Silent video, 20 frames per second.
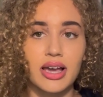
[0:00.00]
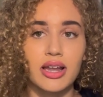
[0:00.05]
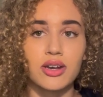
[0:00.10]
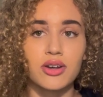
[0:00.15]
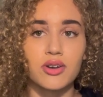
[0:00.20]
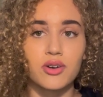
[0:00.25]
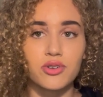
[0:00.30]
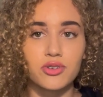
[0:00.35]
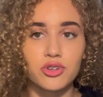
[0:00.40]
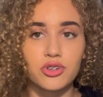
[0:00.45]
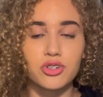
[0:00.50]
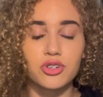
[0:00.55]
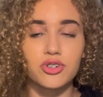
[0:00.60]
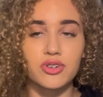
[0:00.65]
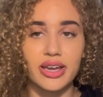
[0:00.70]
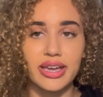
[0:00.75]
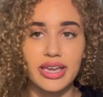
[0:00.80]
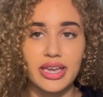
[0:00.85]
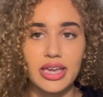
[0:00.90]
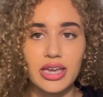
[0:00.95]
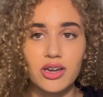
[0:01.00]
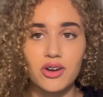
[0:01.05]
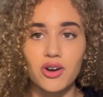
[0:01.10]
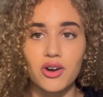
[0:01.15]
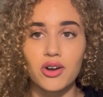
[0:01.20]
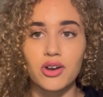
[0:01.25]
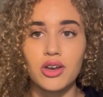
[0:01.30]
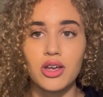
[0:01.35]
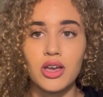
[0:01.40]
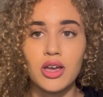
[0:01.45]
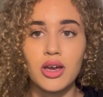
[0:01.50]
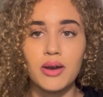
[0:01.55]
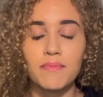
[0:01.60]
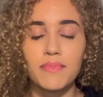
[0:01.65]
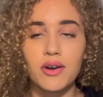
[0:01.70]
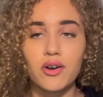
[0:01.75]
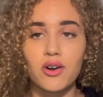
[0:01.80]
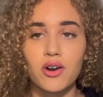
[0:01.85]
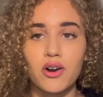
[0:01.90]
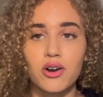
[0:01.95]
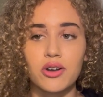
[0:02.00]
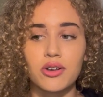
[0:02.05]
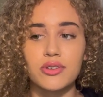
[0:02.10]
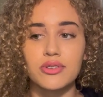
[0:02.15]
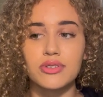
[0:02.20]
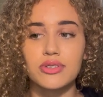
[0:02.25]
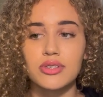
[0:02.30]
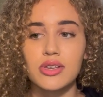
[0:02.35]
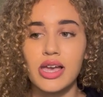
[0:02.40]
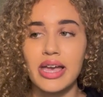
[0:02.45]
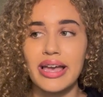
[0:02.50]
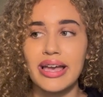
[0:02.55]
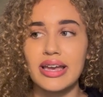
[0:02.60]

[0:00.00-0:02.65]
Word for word: and not just straight econ because